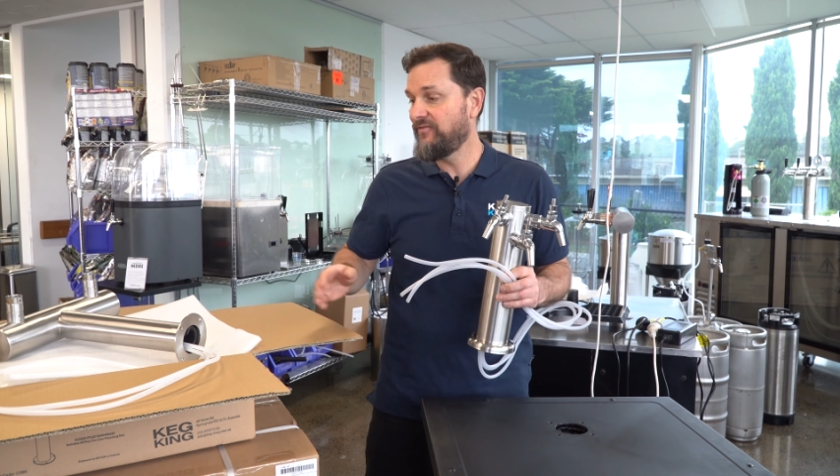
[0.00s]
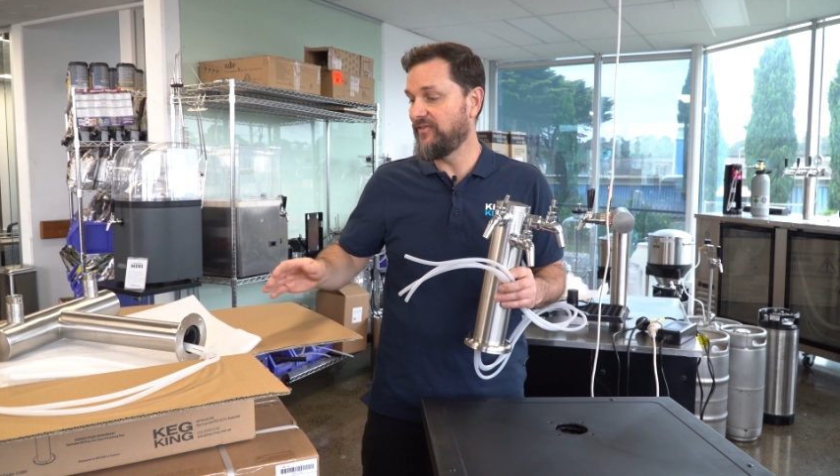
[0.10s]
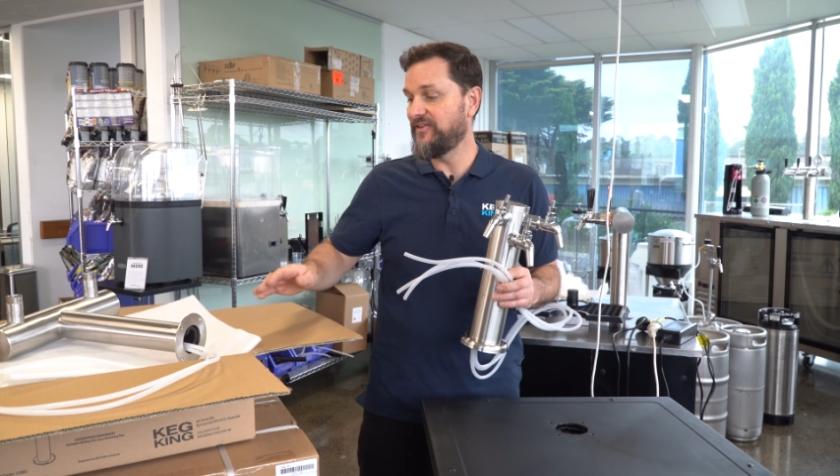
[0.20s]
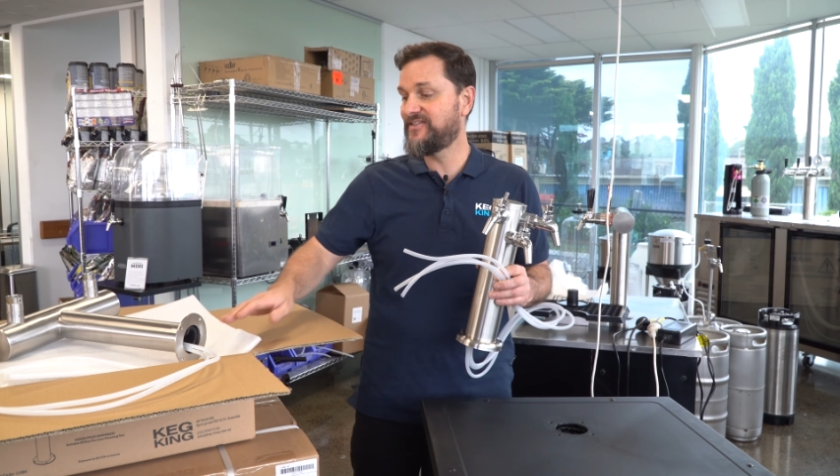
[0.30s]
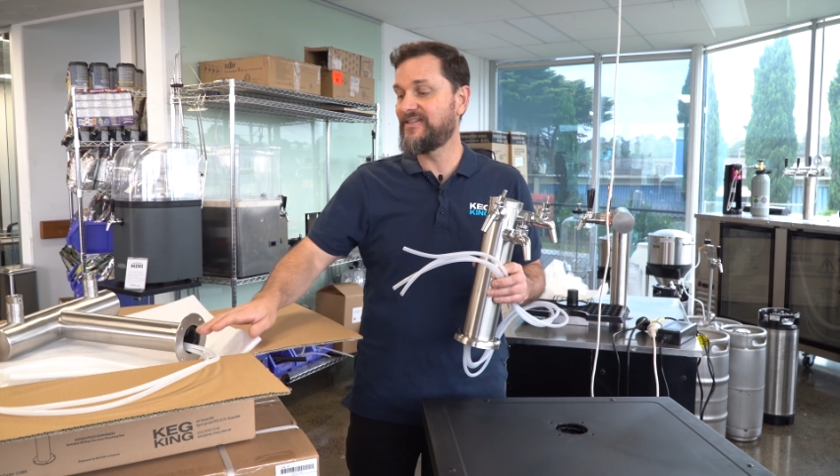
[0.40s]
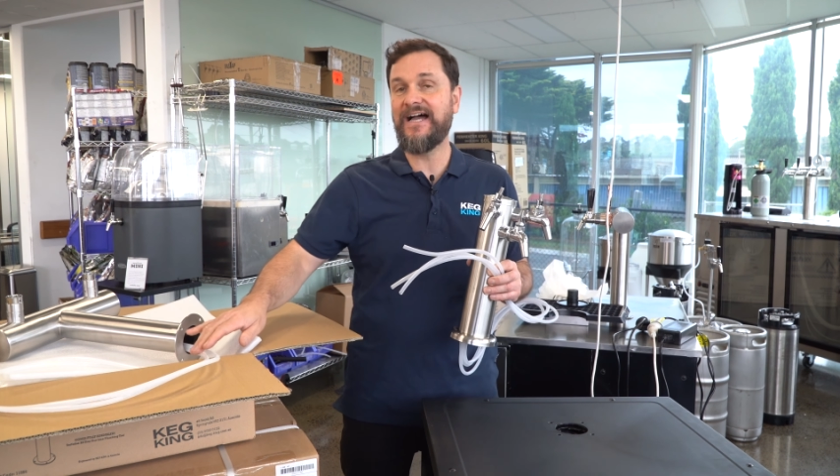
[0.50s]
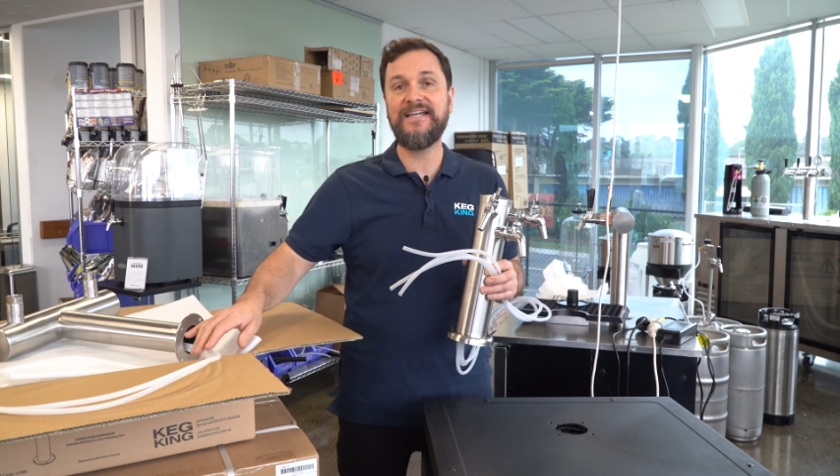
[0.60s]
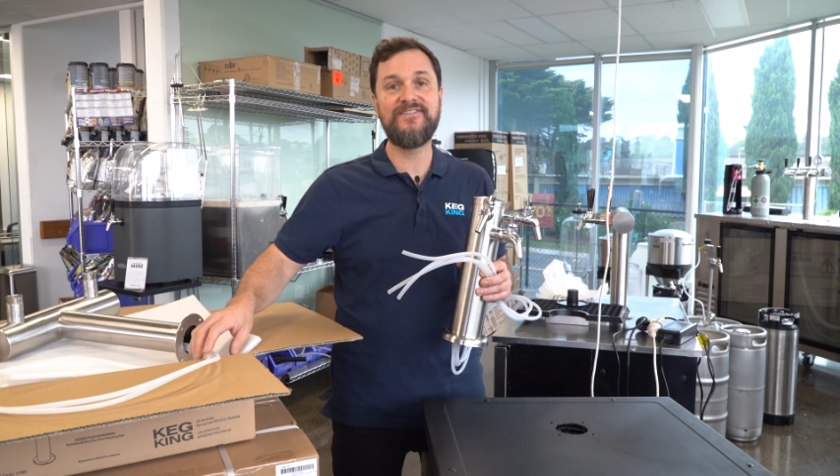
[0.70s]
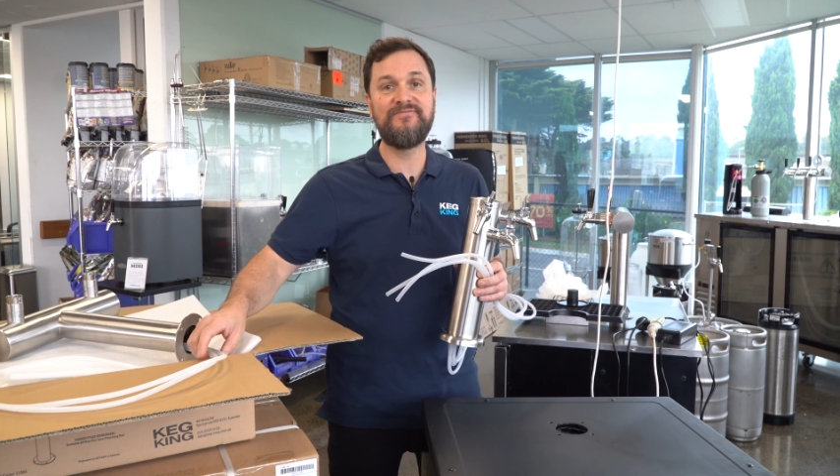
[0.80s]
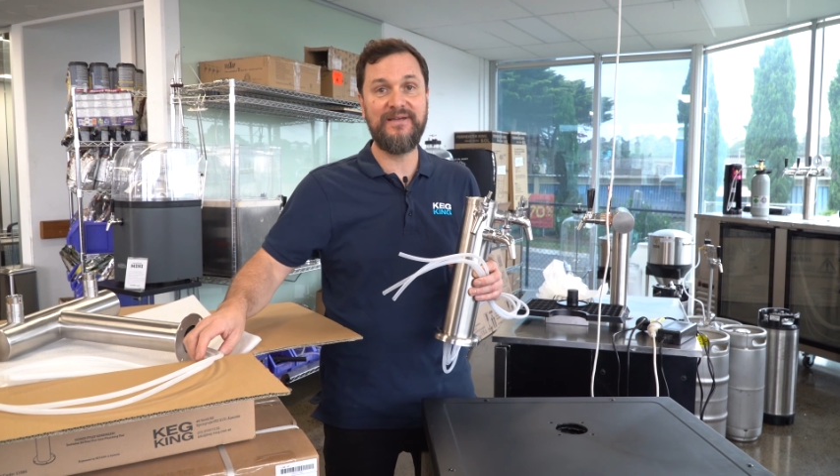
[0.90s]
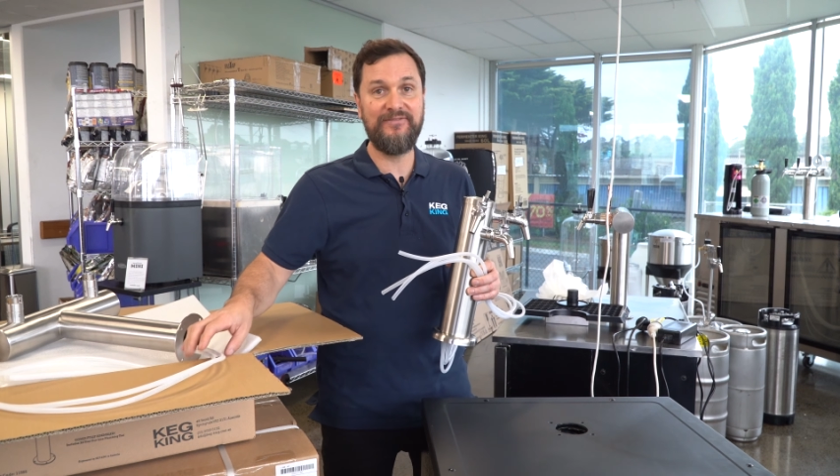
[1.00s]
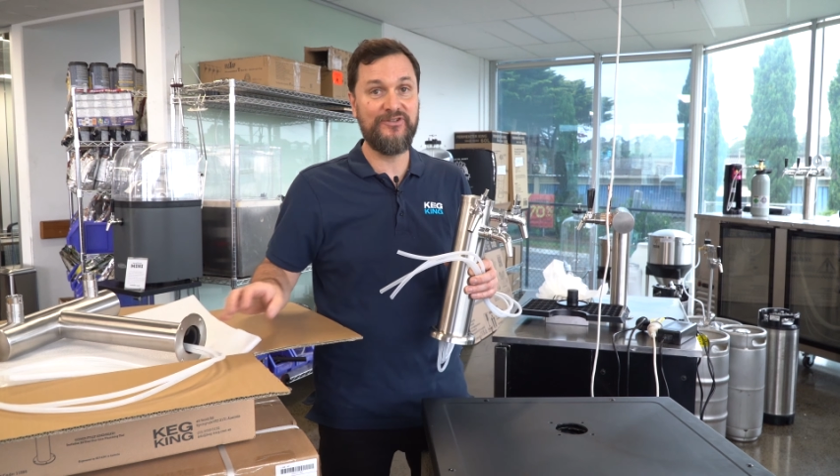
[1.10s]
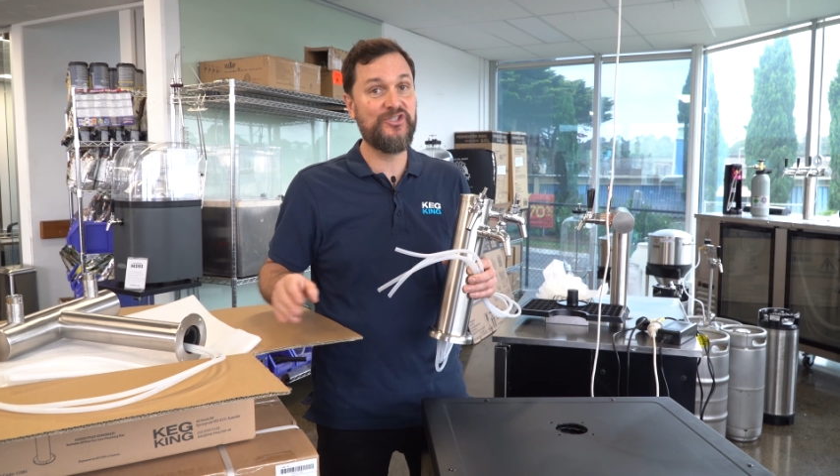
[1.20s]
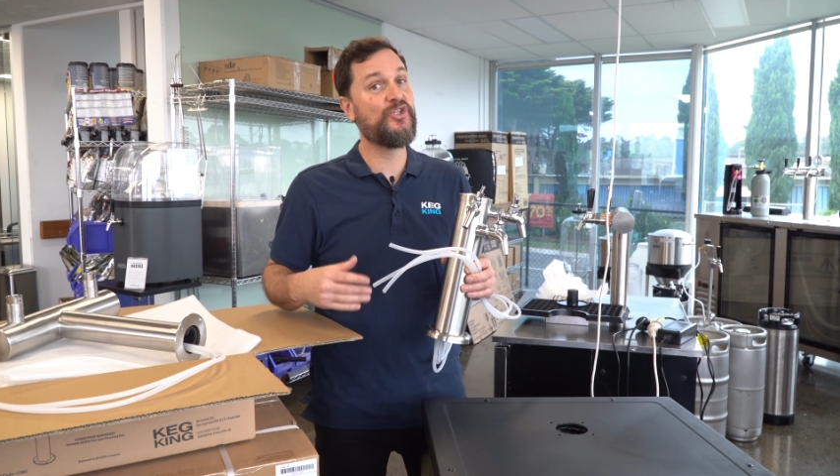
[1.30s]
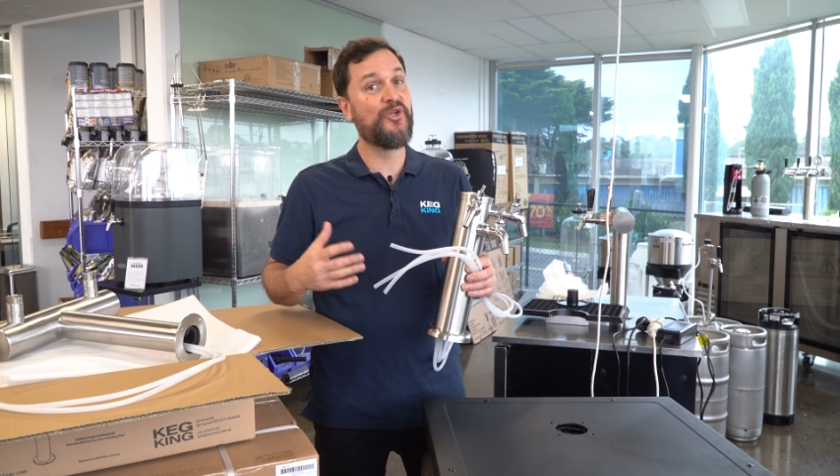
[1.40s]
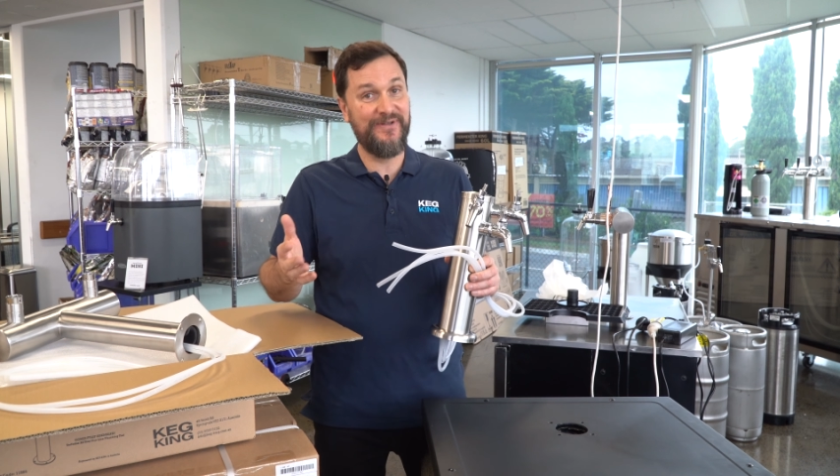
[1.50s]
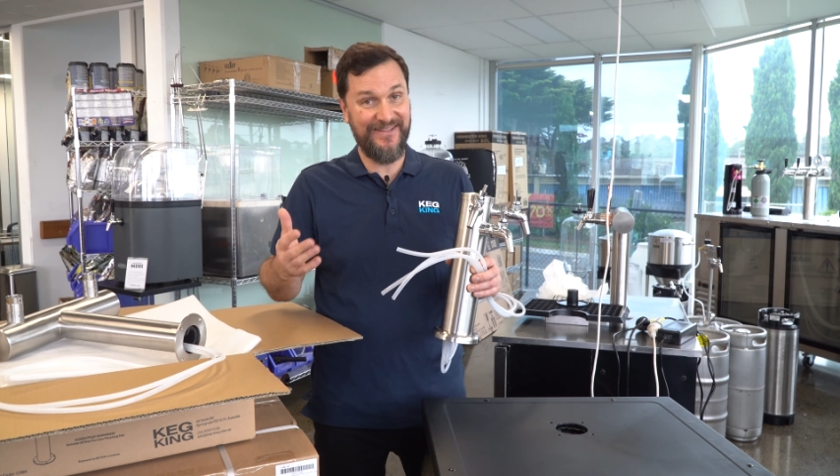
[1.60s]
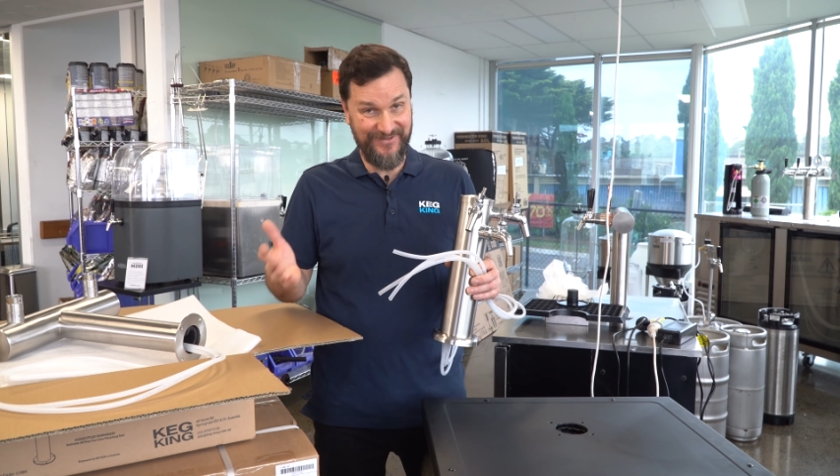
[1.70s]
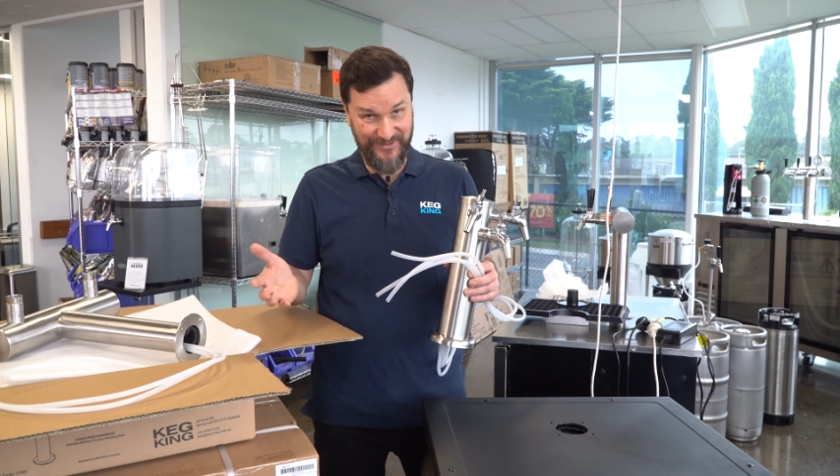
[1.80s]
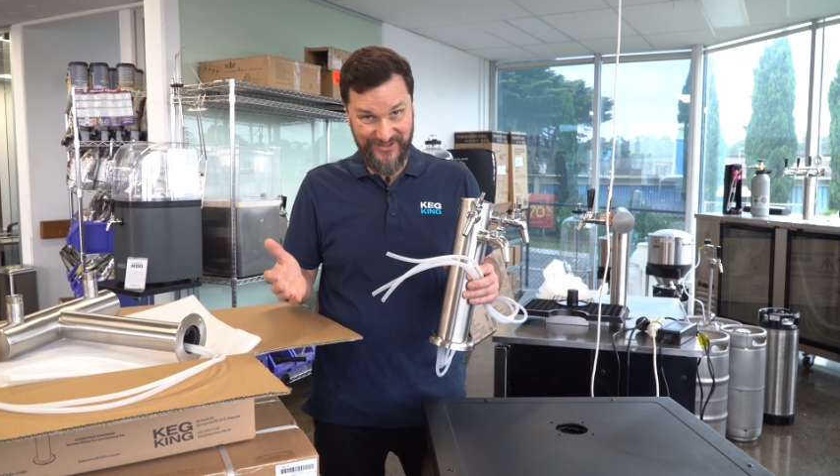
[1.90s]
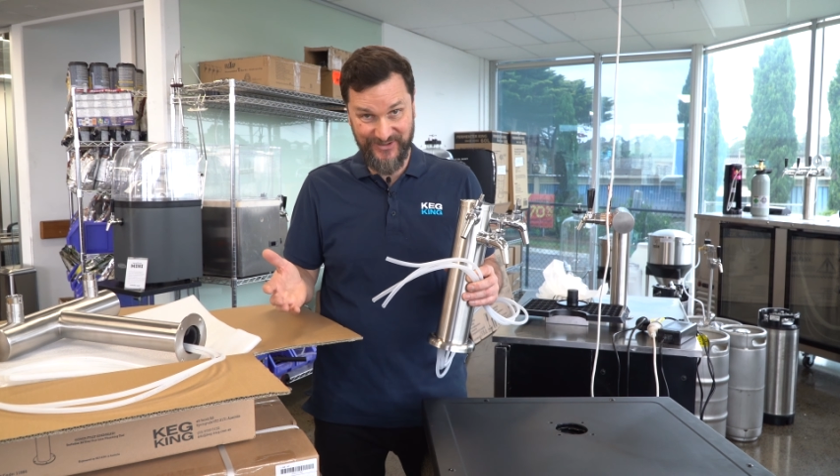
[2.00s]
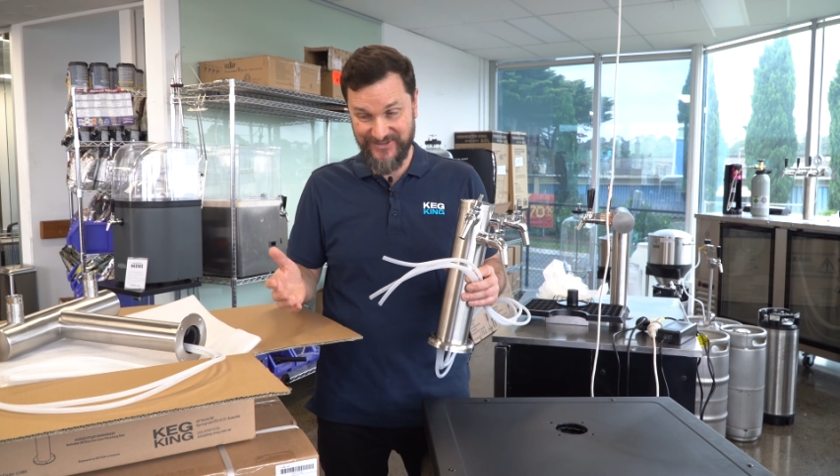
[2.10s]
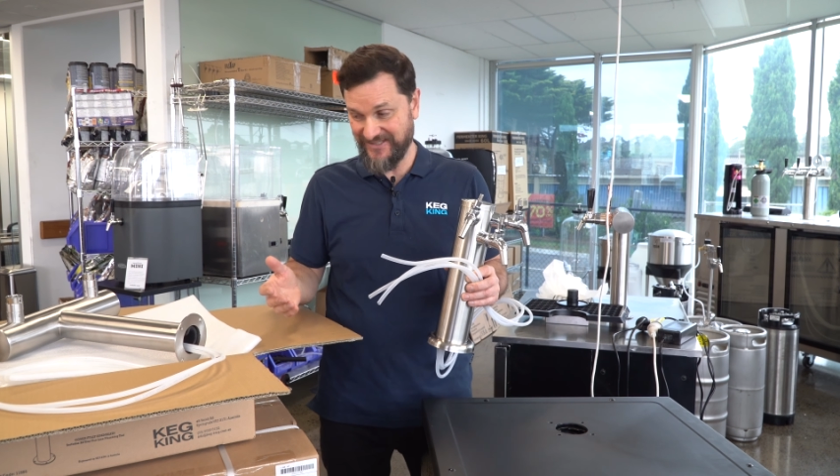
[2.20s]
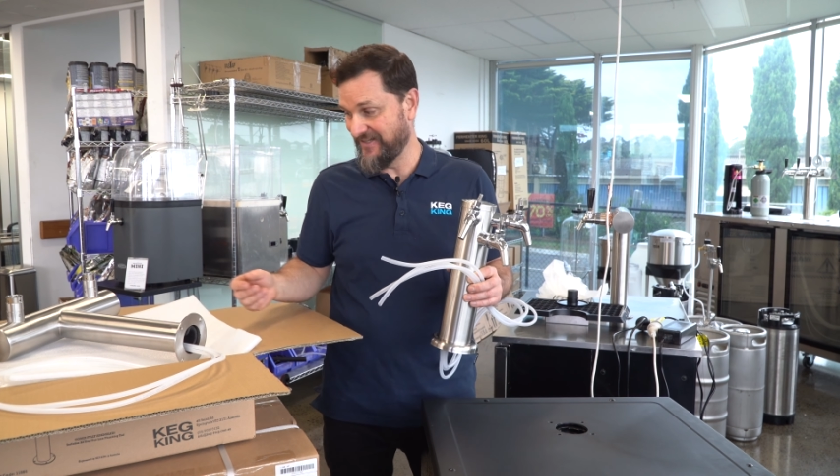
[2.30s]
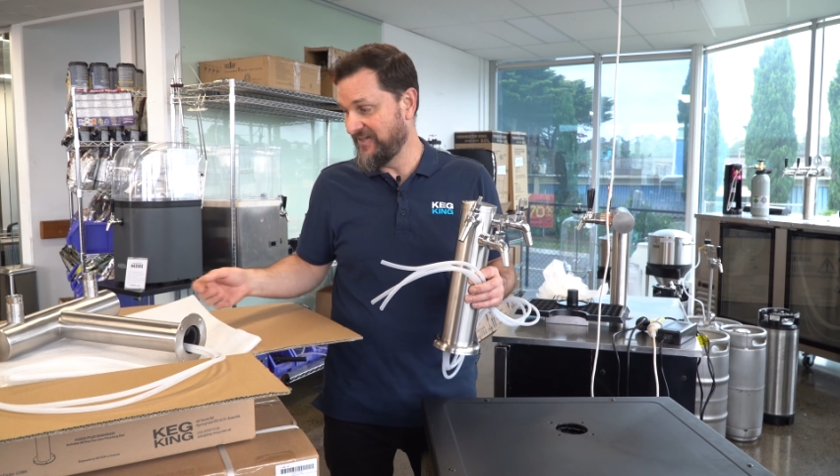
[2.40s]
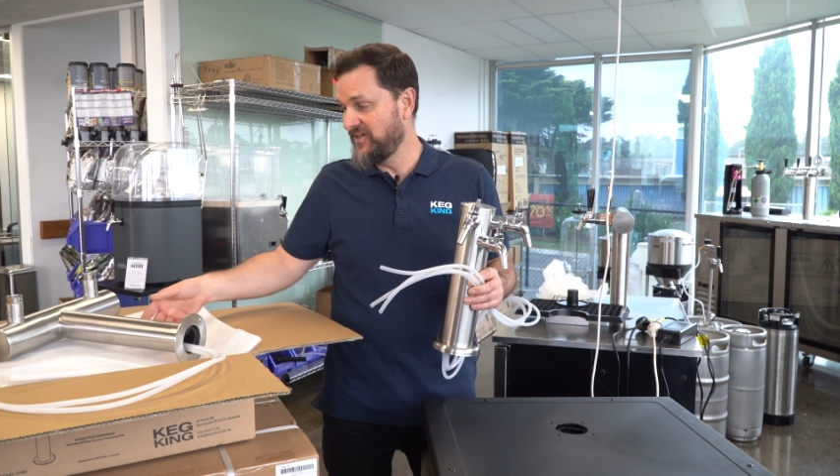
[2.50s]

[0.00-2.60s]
for the size of beverage tubing that we're using.